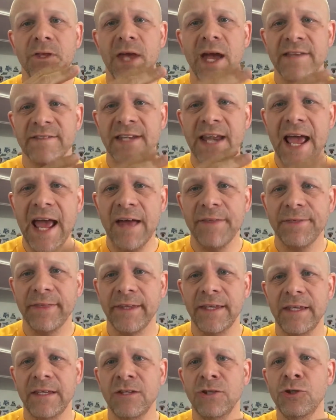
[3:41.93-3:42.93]
As an
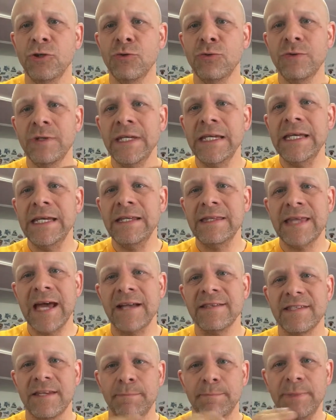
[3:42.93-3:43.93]
athlete, you need
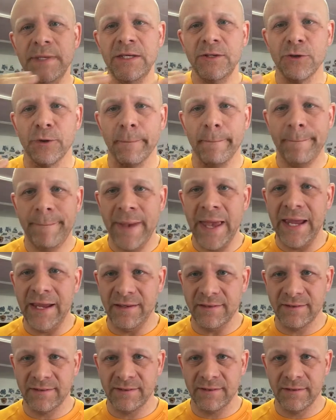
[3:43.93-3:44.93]
that to be your
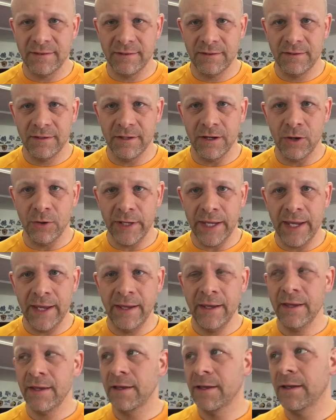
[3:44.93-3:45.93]
base,
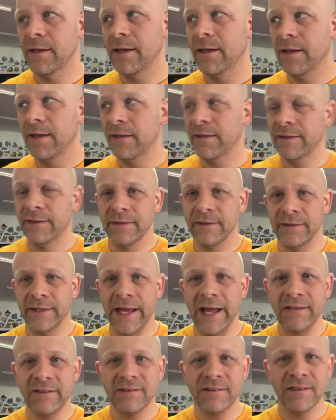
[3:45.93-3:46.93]
okay?
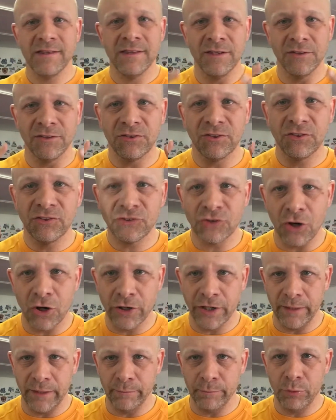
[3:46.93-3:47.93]
That's the
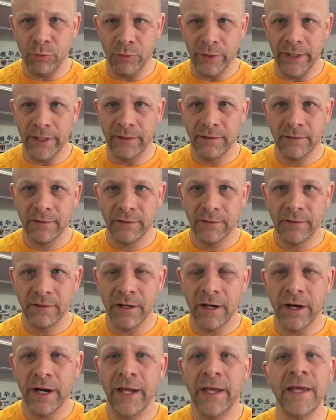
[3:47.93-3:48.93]
starting point,
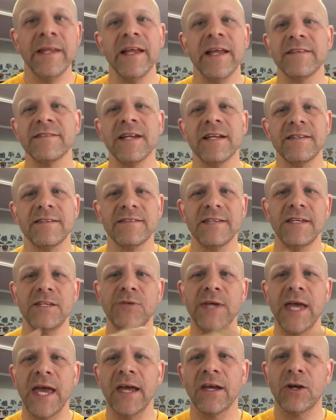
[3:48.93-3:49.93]
all right? That's not to say
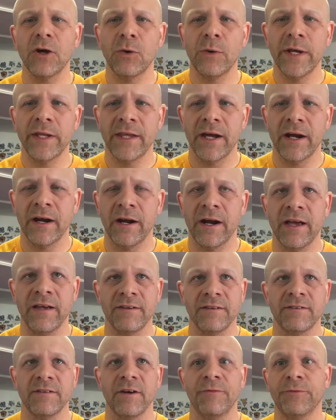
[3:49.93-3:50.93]
you can't go in there
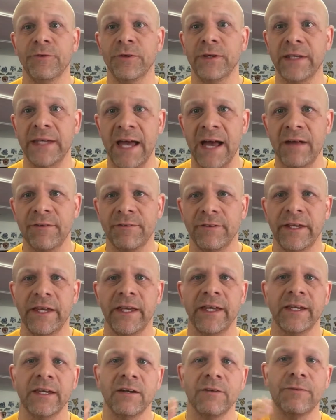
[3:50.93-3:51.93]
as a freak athlete
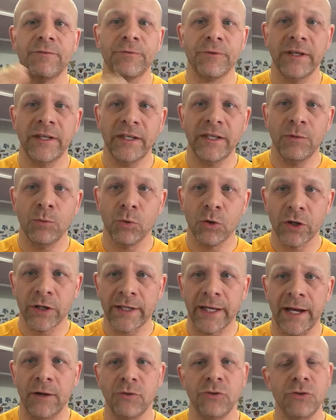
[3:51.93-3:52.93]
and get a freaky
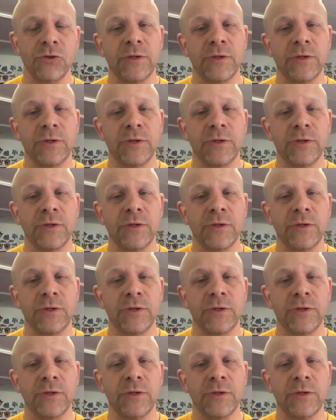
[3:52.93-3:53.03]
workout.